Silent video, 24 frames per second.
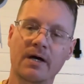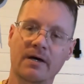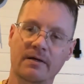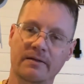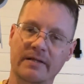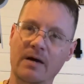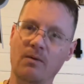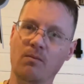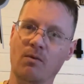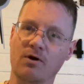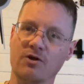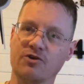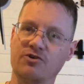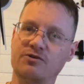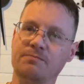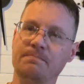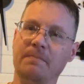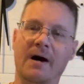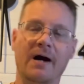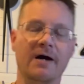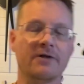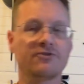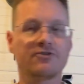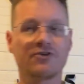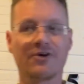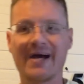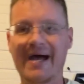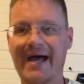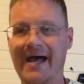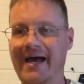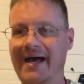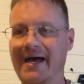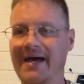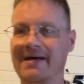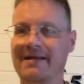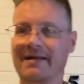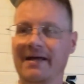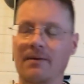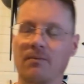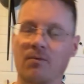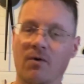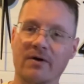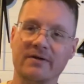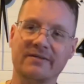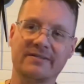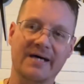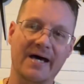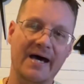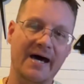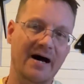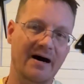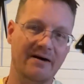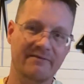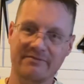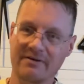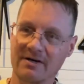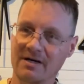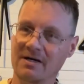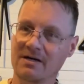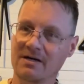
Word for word: They want to sponsor and they want to have